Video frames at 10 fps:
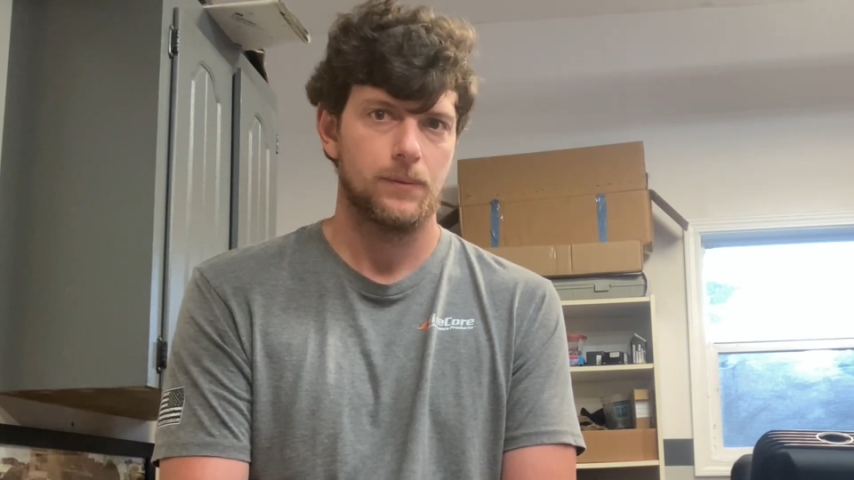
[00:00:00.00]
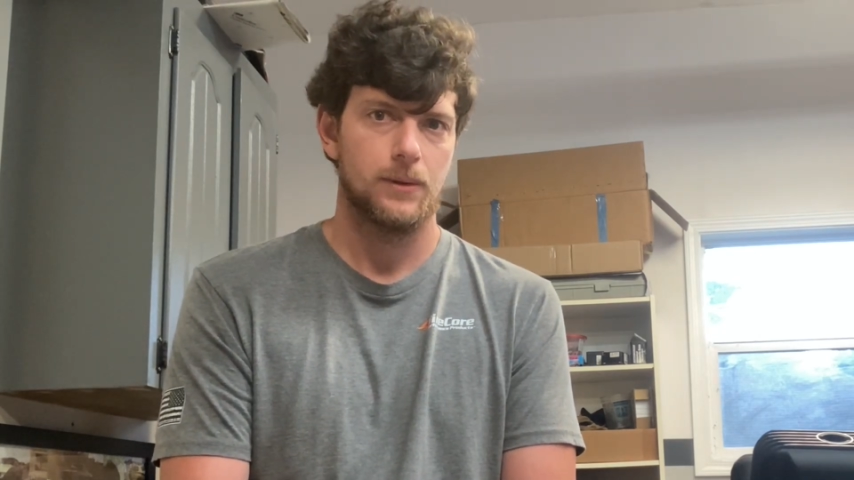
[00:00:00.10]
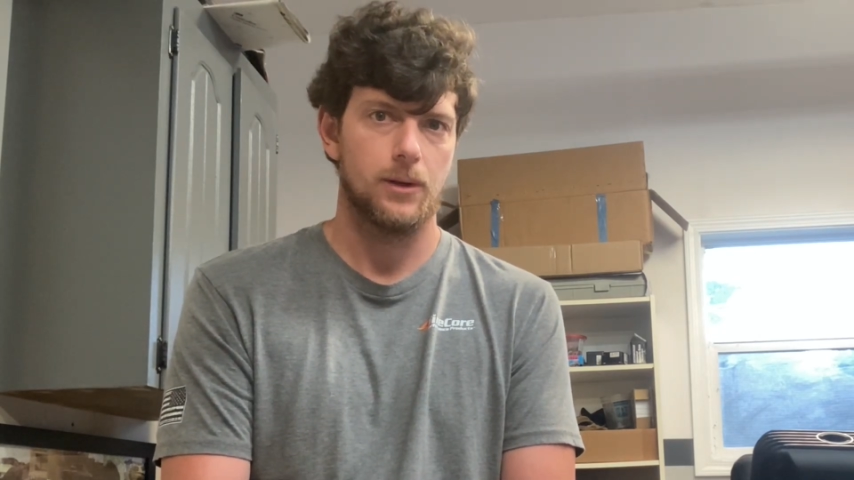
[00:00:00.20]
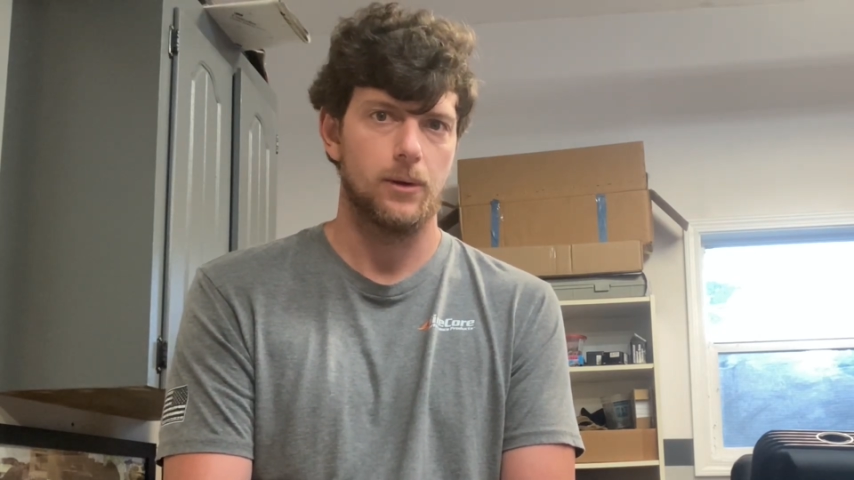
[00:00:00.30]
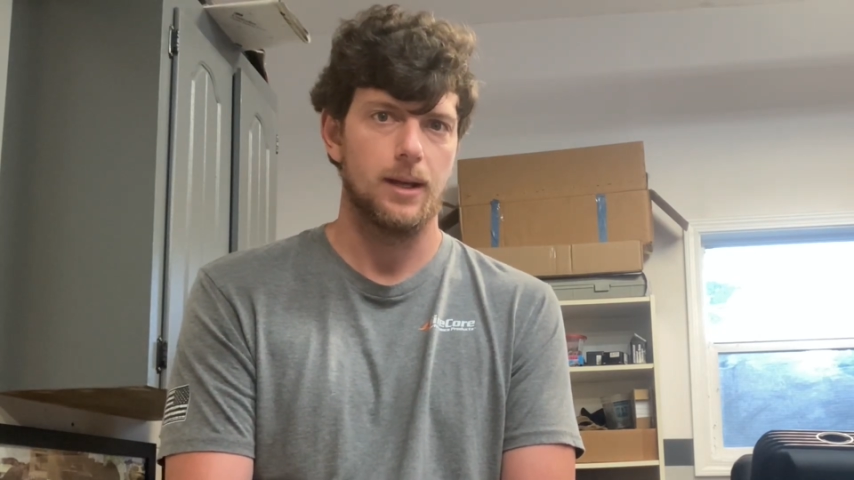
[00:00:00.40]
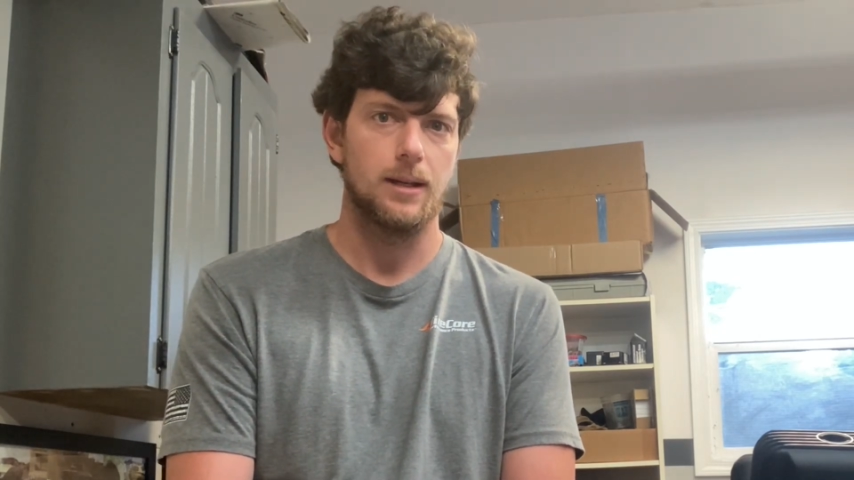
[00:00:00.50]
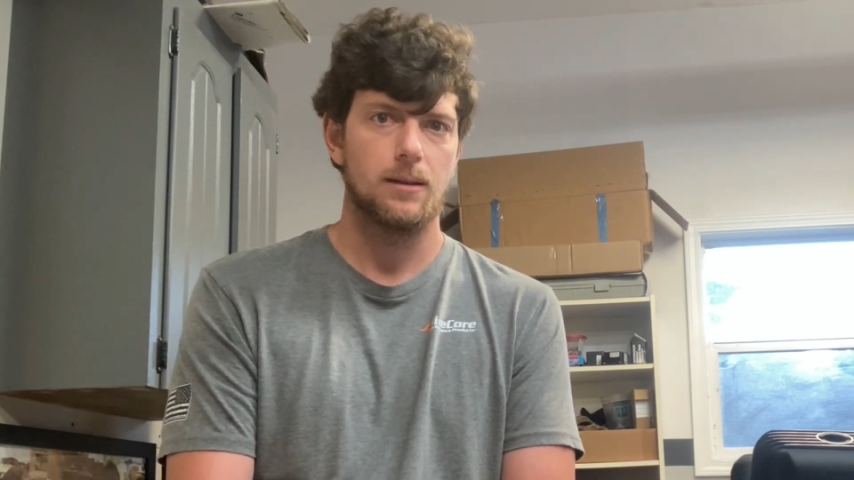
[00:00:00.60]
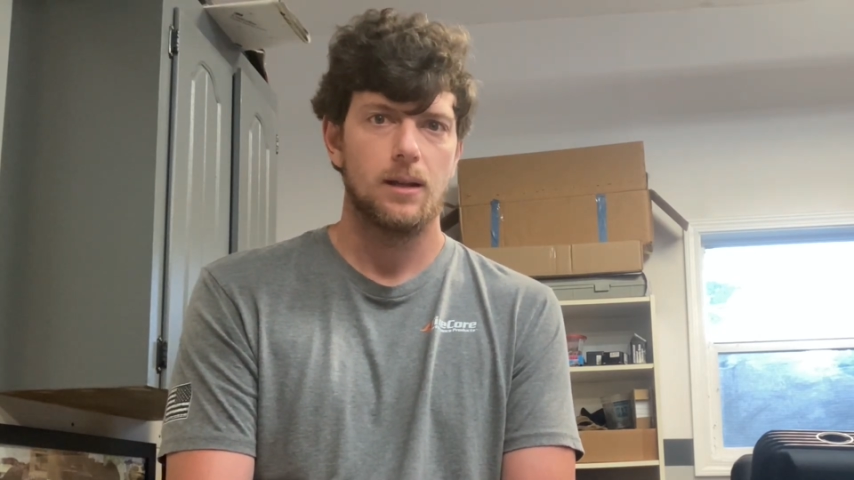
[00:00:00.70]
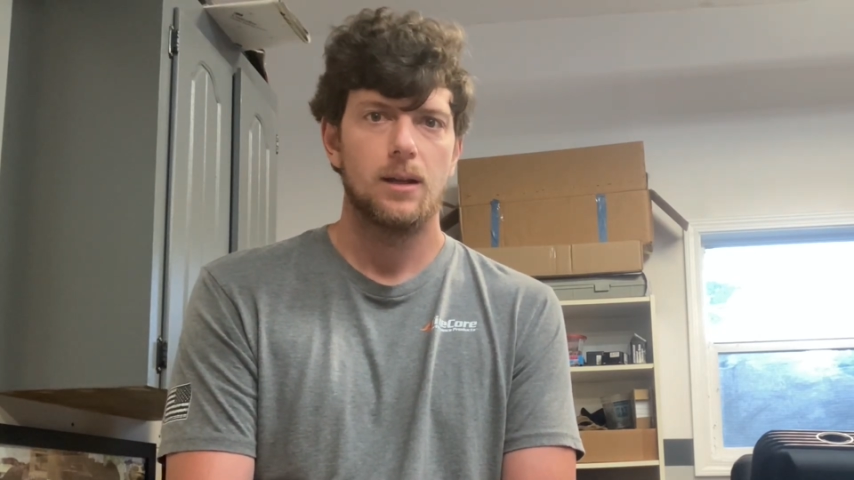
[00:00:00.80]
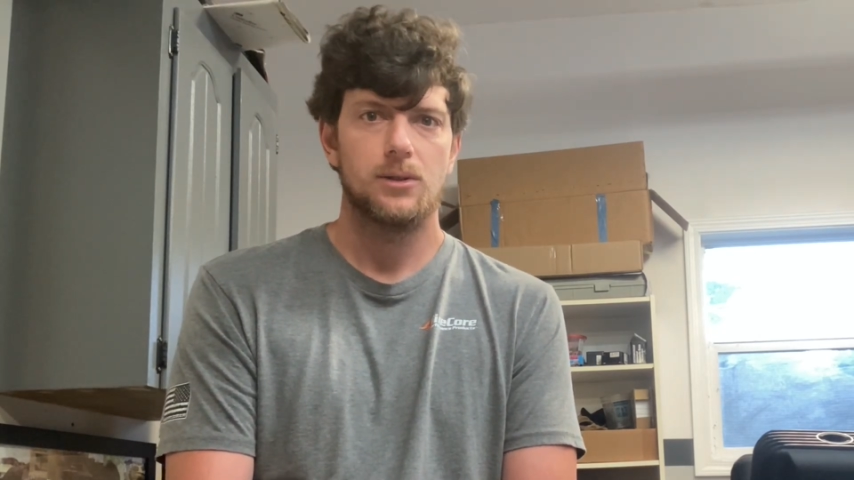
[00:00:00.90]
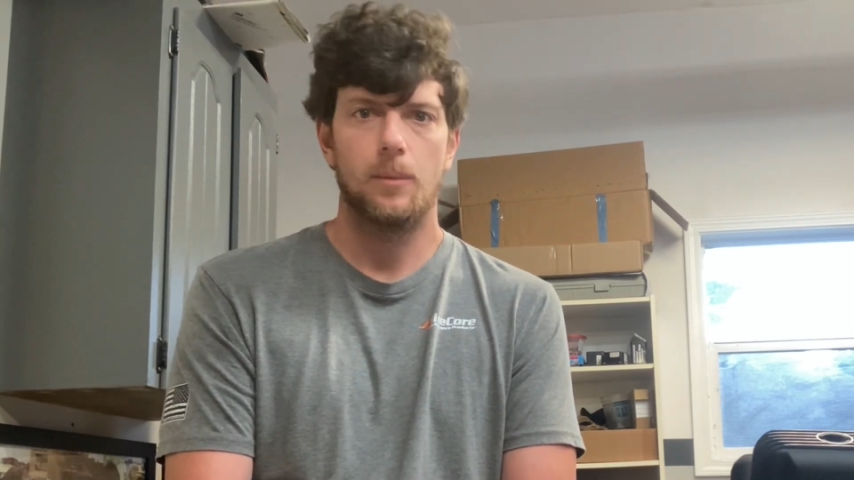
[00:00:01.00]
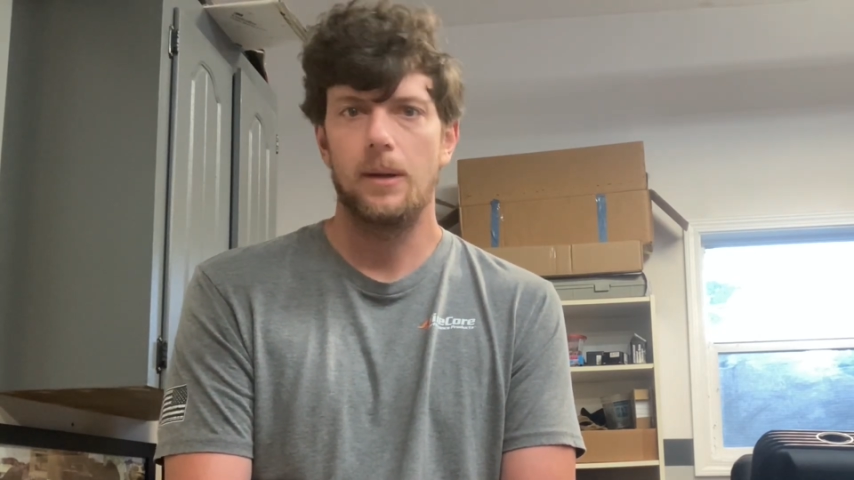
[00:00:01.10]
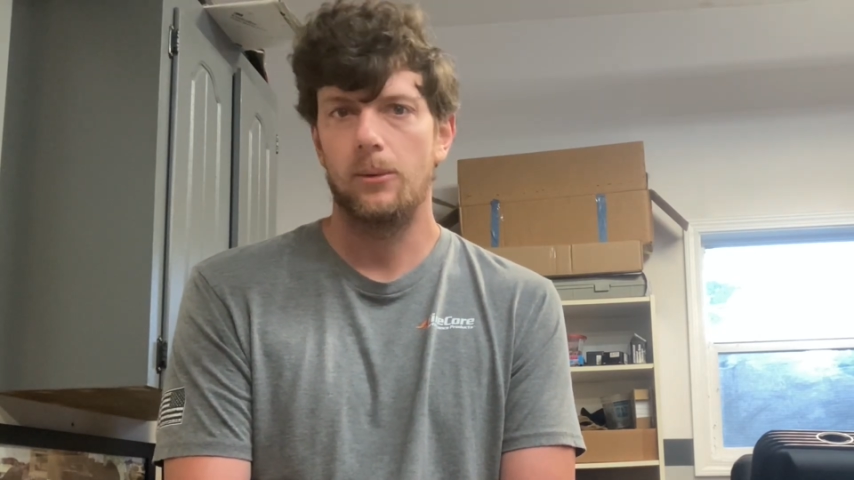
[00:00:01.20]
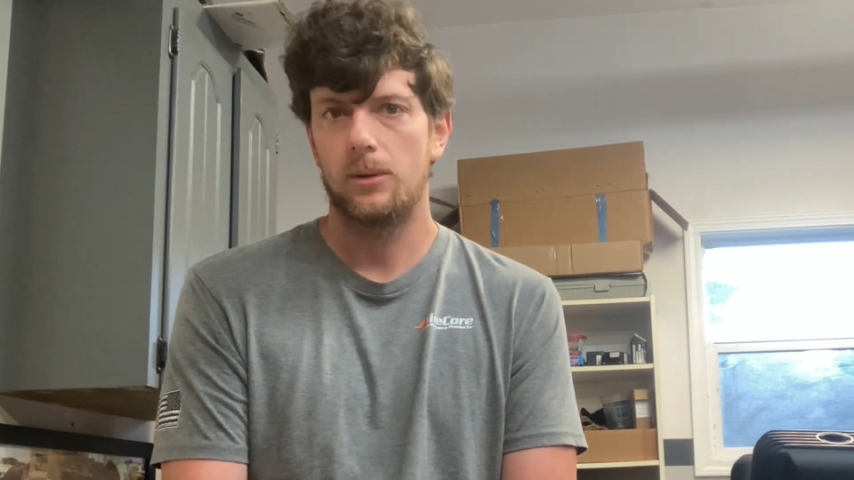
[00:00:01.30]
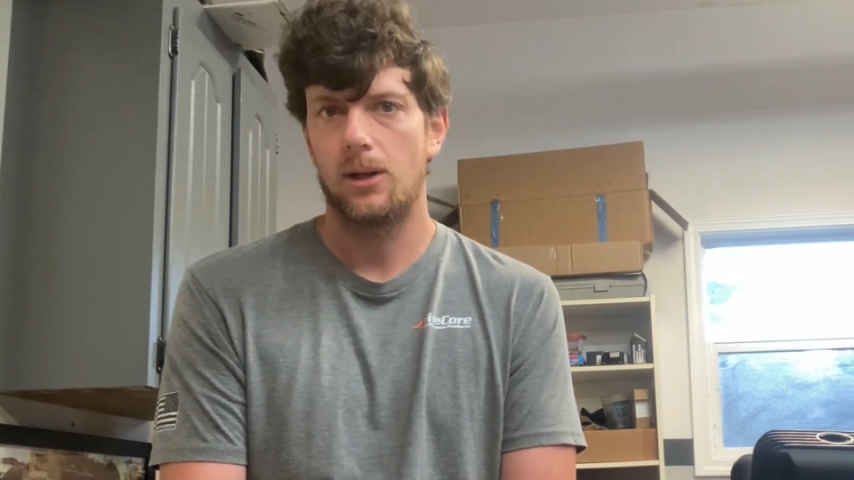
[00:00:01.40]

So some people would